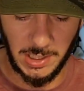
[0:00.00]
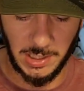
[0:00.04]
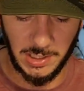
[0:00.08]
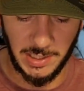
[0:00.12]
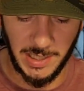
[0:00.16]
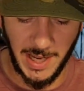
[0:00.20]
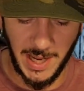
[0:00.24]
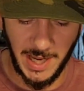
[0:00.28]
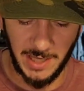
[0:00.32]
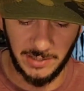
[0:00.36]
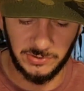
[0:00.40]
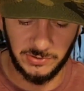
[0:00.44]
and
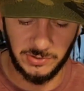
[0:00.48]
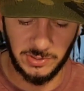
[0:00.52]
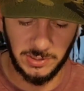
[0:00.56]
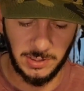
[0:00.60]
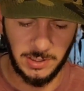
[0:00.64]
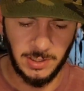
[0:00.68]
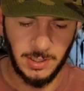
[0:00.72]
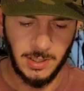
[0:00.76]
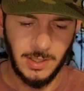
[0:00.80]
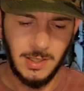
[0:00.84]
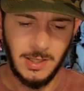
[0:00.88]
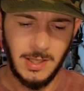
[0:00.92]

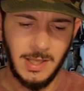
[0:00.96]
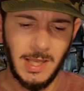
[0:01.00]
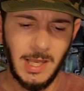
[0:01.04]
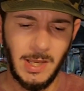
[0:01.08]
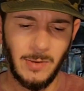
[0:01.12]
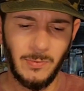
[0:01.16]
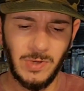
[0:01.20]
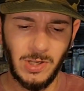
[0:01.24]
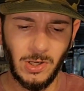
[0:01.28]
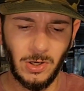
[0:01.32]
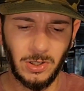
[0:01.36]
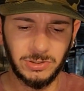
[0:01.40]
nasty.
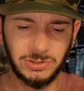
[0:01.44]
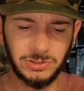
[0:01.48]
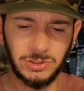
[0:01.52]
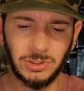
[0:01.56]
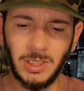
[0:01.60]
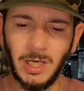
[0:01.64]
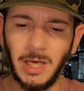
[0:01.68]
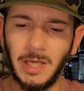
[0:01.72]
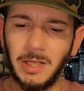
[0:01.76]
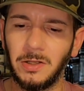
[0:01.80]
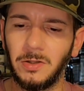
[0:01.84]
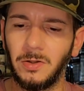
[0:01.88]
And we also
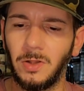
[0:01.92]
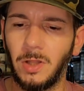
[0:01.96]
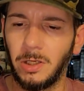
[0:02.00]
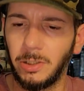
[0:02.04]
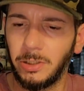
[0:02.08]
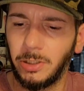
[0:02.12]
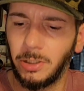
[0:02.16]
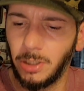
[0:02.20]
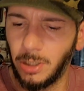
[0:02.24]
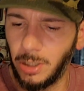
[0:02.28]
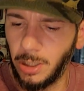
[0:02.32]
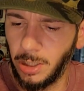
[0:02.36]
got a
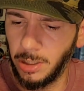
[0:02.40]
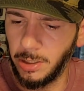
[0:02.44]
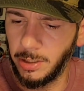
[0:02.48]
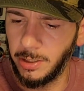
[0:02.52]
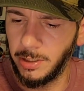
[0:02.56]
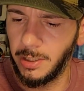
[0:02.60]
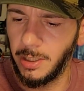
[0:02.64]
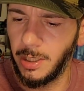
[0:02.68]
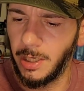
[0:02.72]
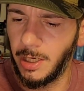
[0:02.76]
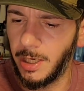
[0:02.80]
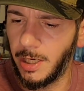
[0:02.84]
Lunker
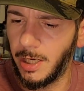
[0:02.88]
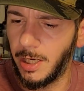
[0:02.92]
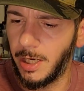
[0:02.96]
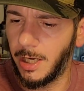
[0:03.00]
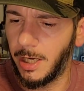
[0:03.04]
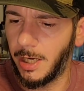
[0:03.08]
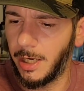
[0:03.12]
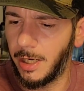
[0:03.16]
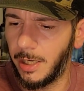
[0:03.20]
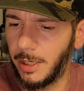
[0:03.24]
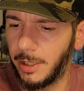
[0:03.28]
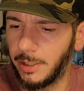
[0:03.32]
Hunt
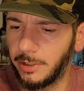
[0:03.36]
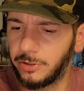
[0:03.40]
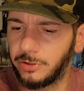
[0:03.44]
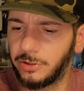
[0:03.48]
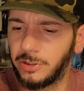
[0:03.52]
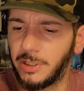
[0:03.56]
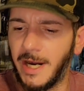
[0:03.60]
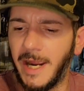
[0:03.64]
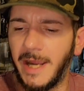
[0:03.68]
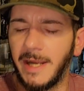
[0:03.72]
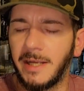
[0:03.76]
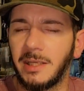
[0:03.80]

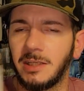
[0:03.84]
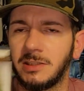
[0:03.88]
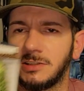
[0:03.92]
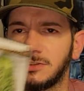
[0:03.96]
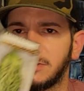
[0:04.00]
Kraken